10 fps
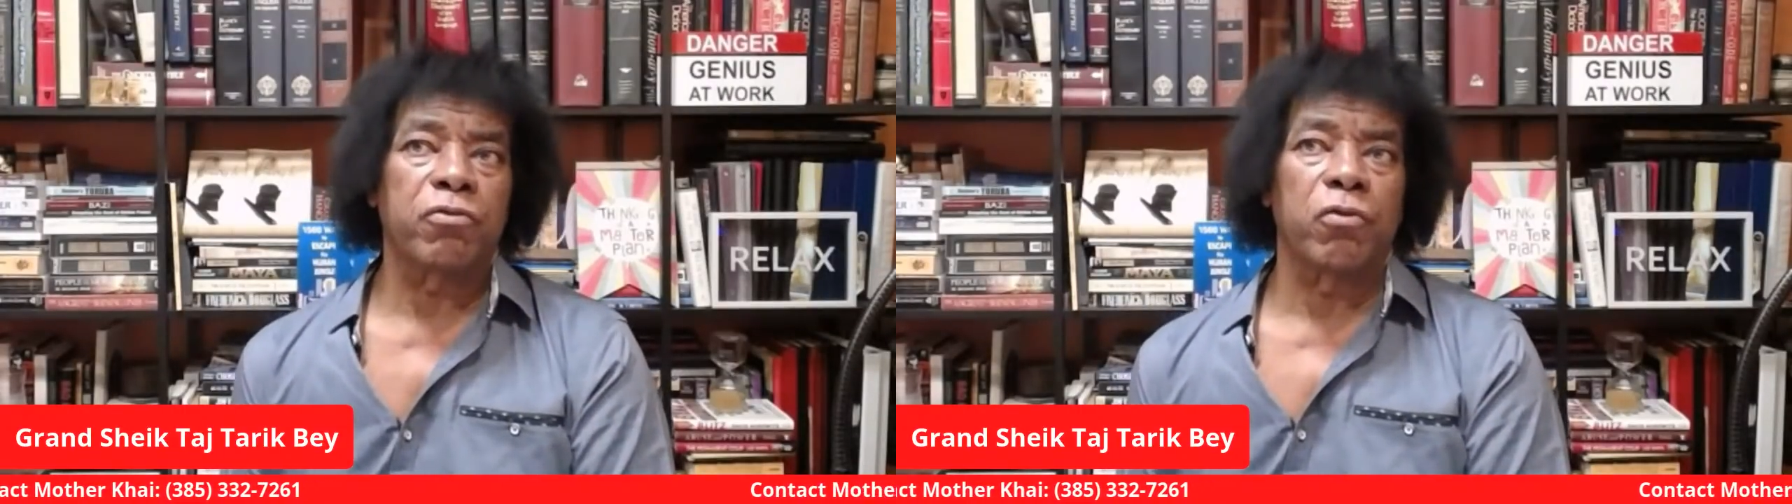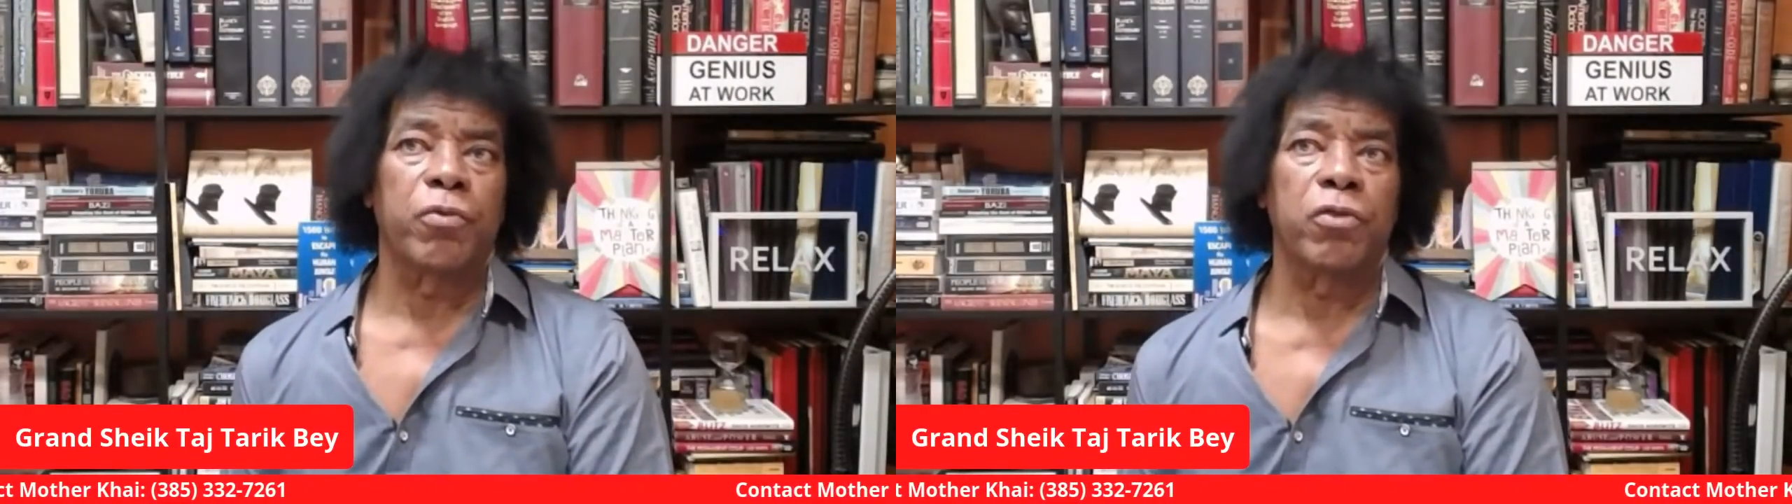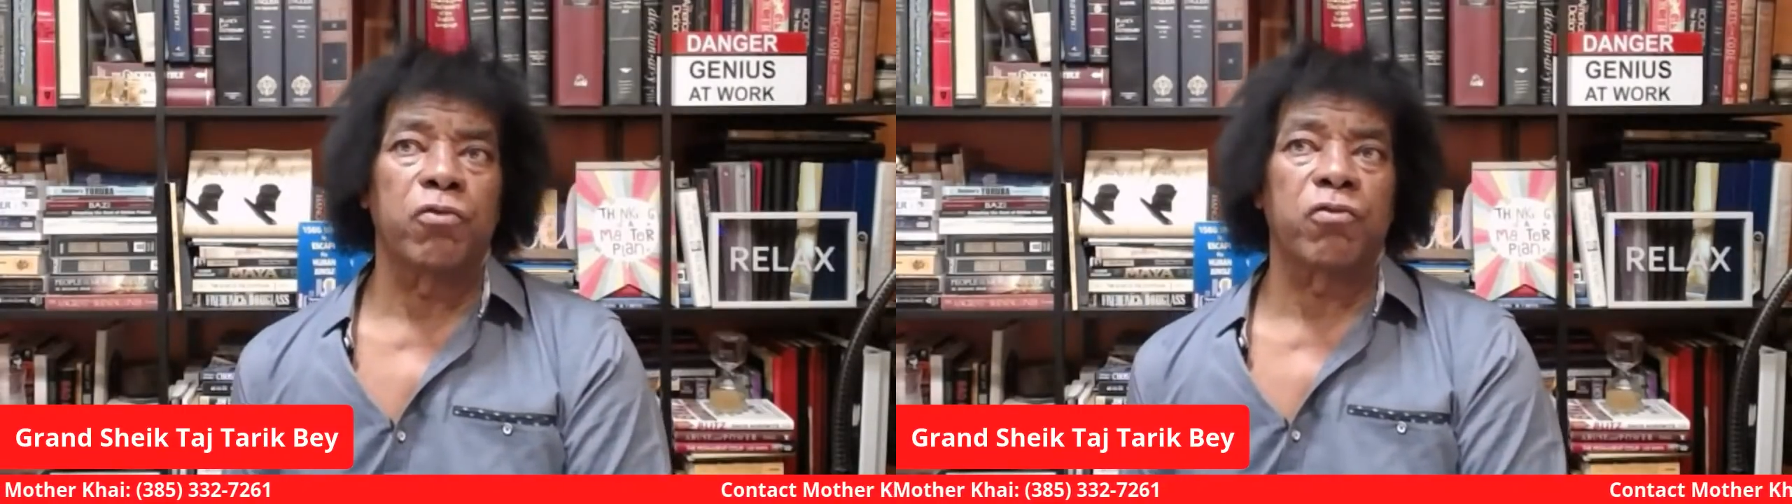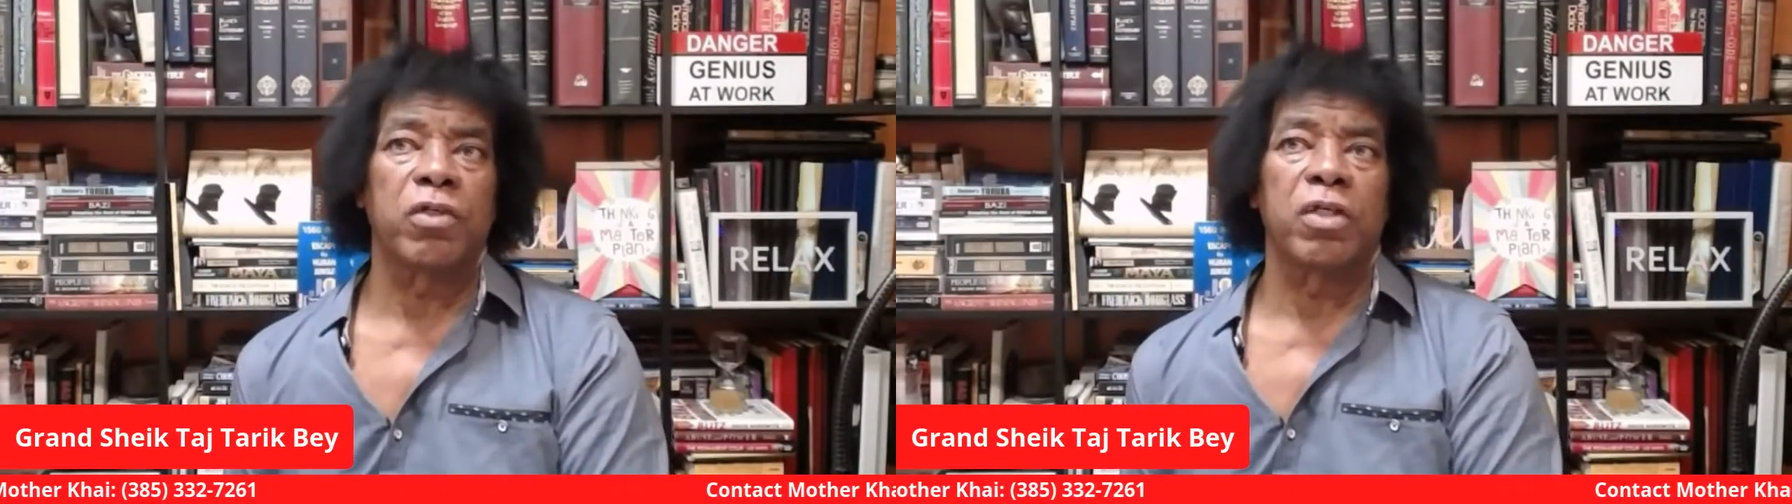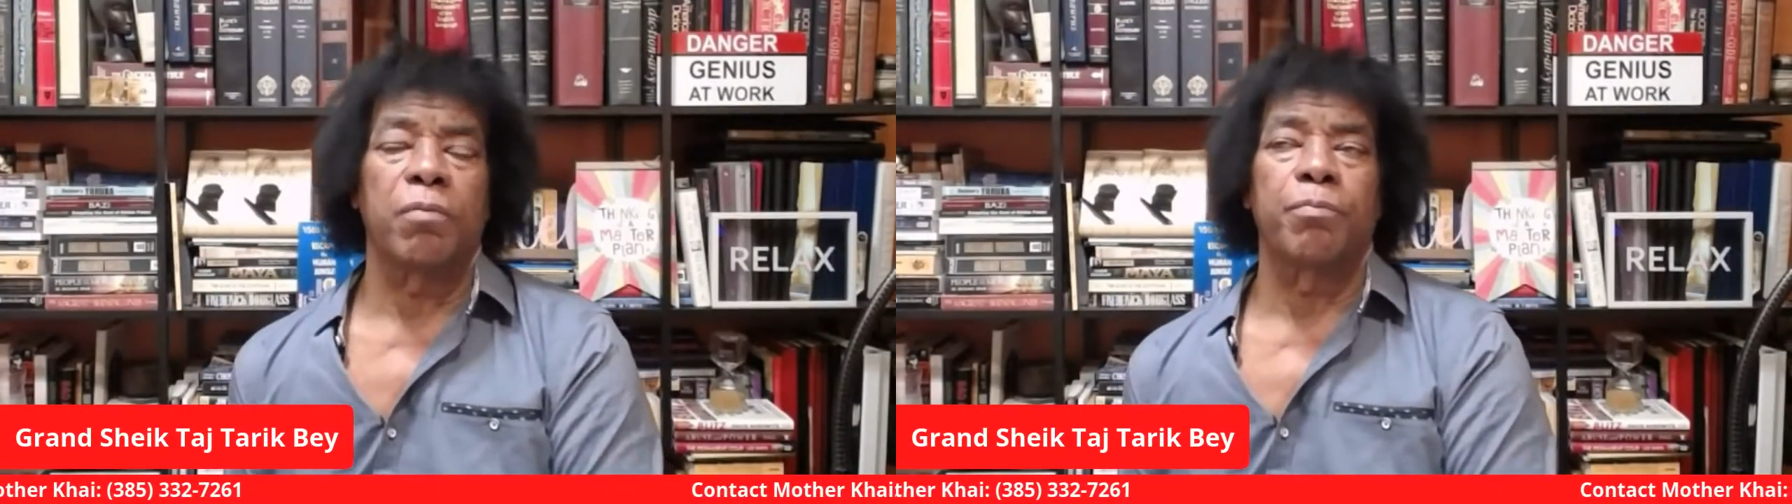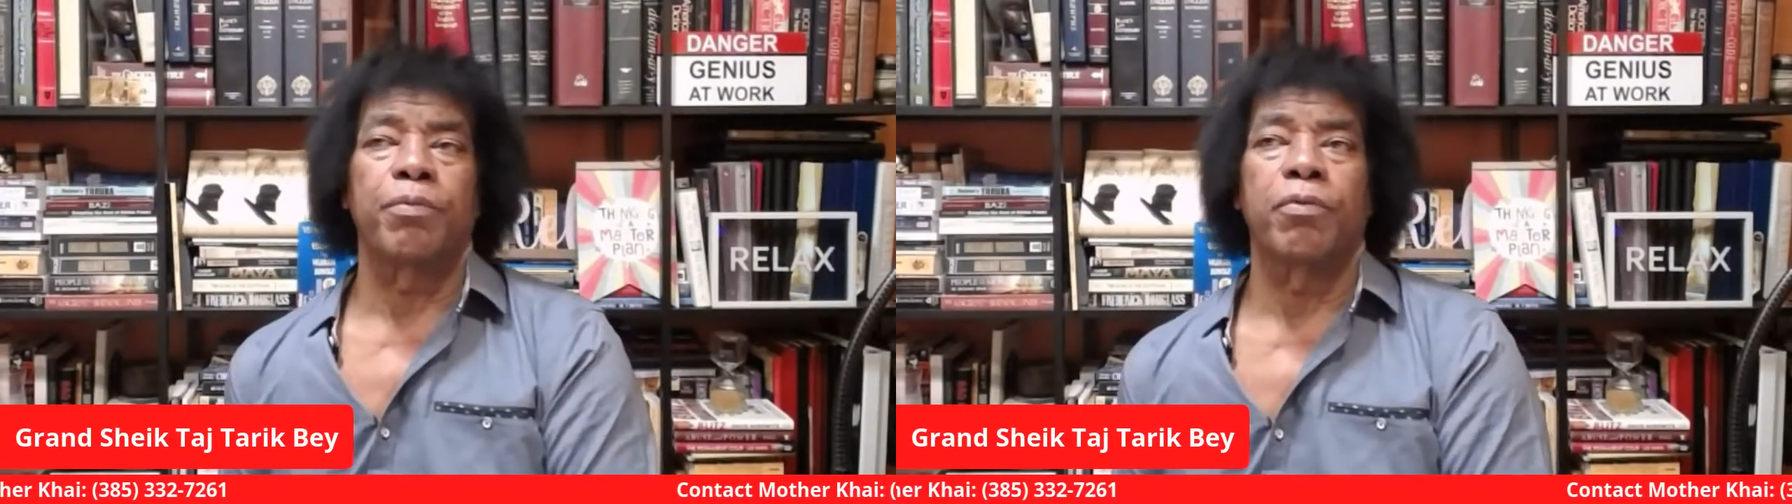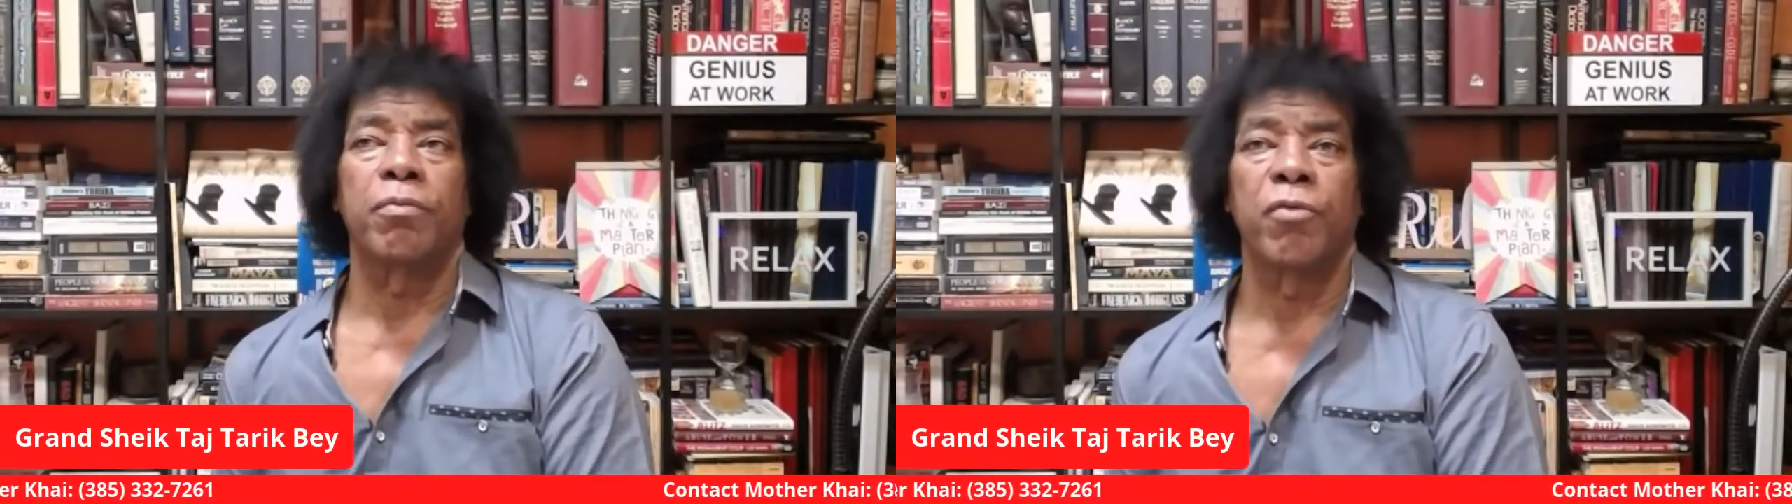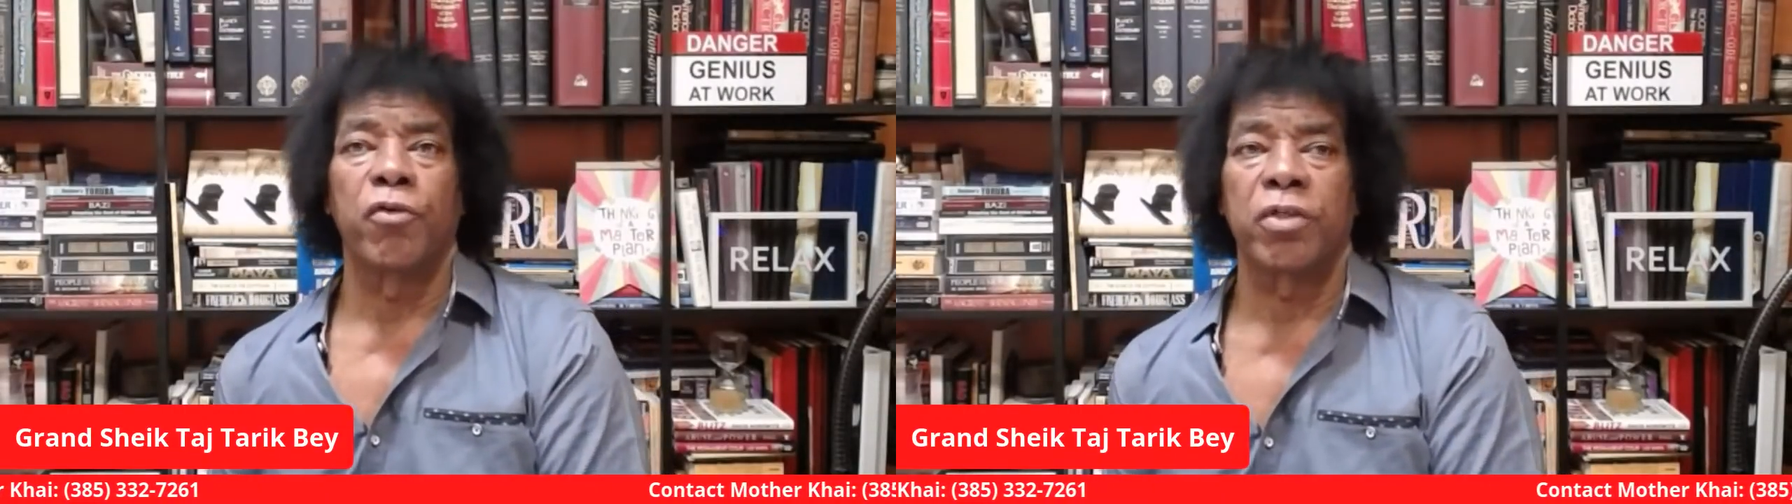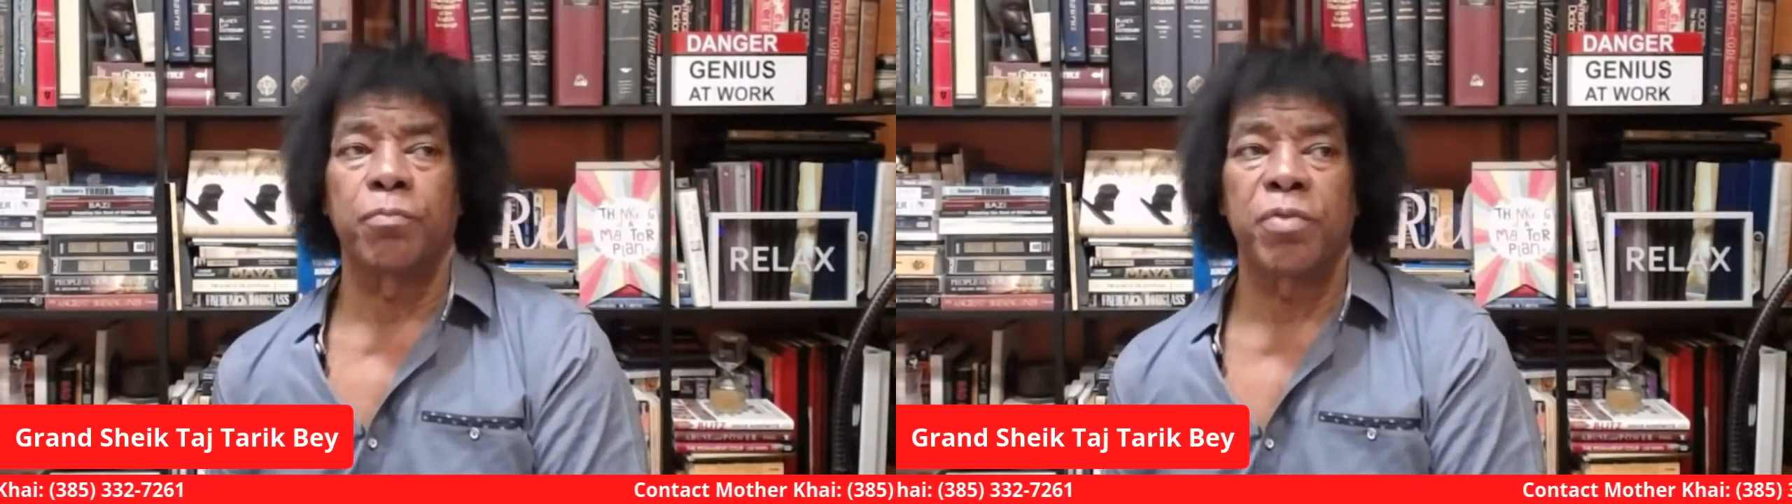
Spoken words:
So when you see them promoting